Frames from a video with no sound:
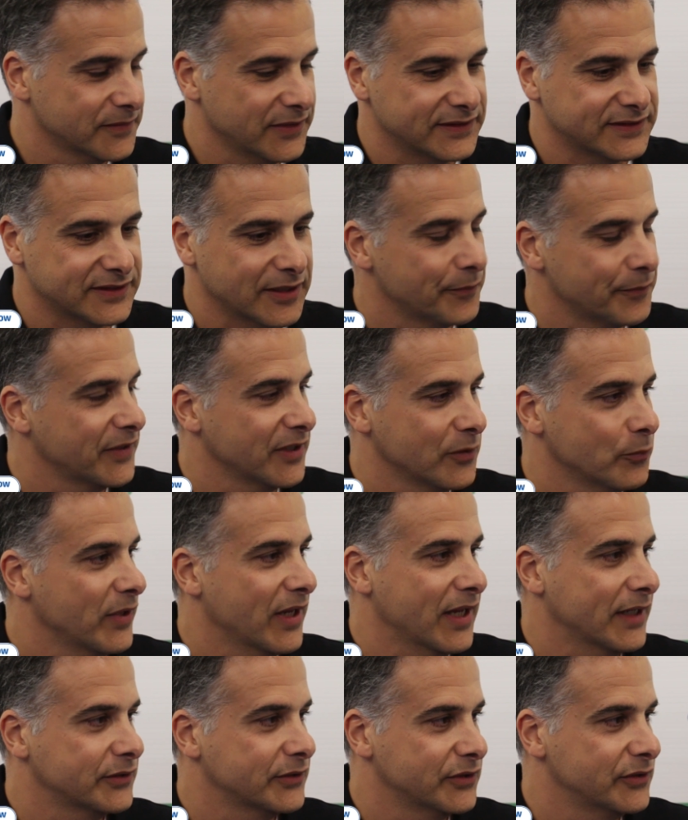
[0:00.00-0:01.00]
It's something we
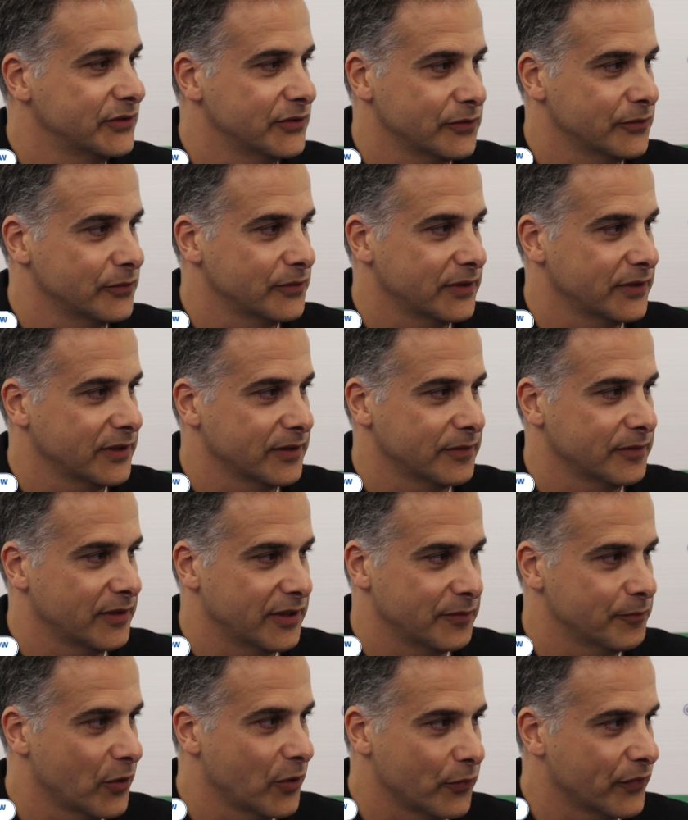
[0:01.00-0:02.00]
had to do
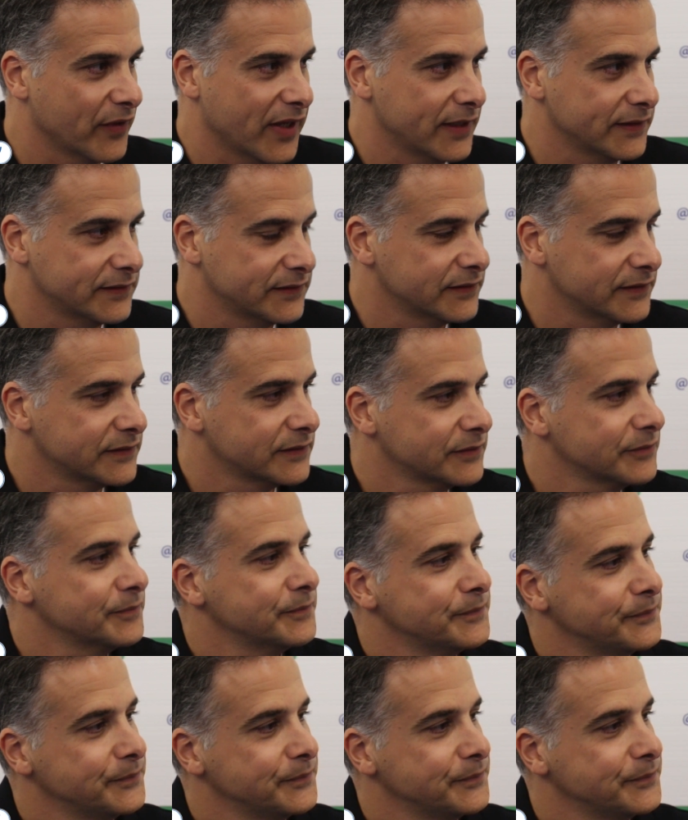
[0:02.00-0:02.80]
in both cases.